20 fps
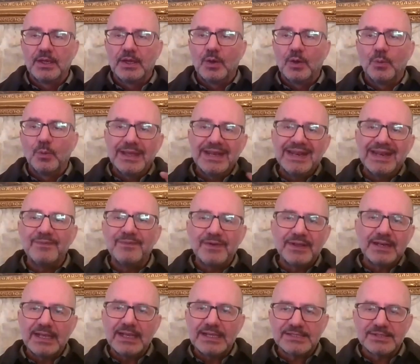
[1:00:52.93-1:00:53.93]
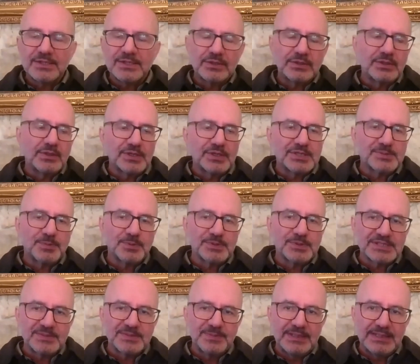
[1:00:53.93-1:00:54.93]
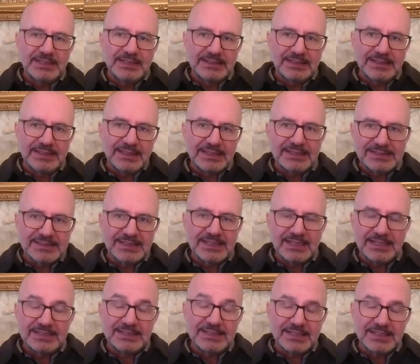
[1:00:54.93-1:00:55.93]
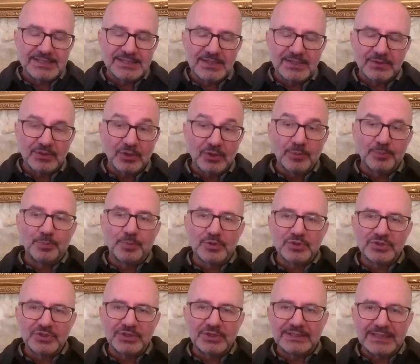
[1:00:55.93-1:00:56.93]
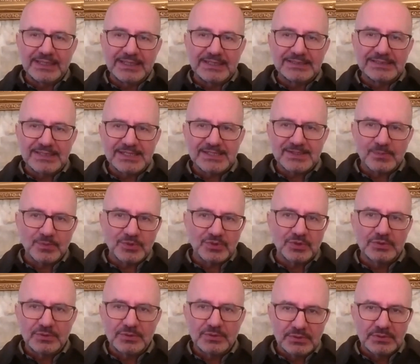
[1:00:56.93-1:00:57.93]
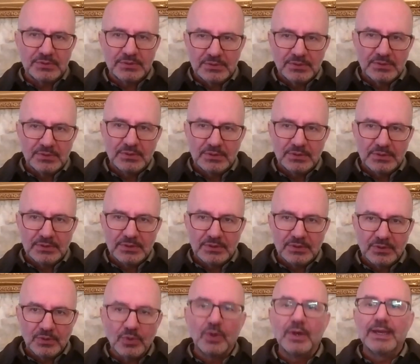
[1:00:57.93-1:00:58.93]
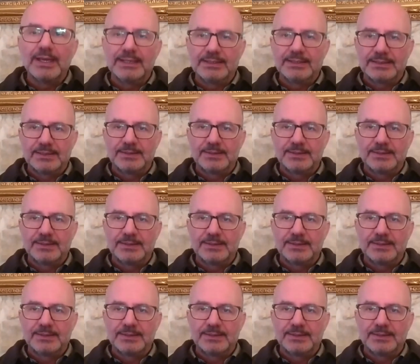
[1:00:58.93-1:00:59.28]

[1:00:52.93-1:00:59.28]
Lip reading: Wherever a certain responsibility, a certain opportunity exists, we should go ahead.